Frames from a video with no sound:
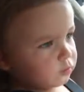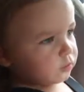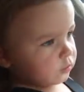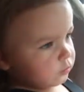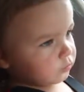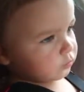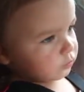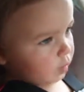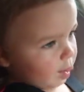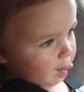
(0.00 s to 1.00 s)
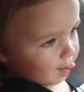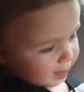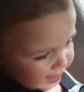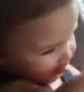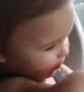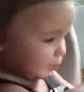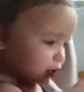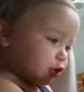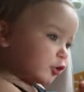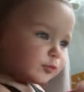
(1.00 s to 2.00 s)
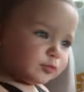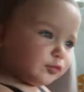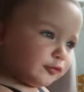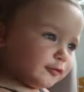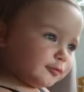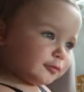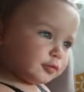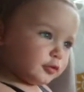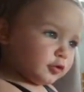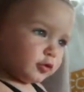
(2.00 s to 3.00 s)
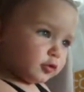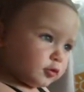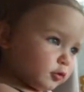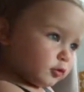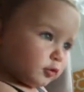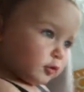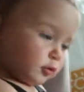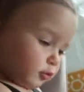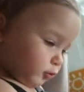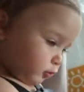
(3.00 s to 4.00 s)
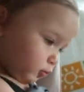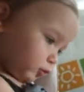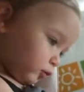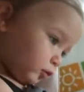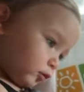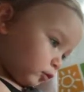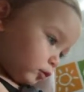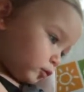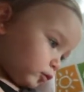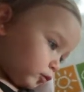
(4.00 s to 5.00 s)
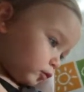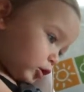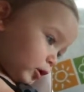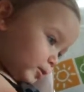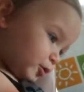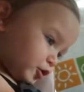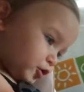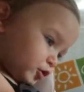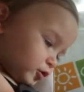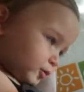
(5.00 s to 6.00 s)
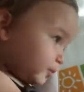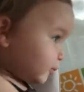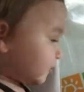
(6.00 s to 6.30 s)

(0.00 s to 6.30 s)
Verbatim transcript: Where do we put it? Yep. Right. On, oh, you got one on that, on that foot too. Yep. Uh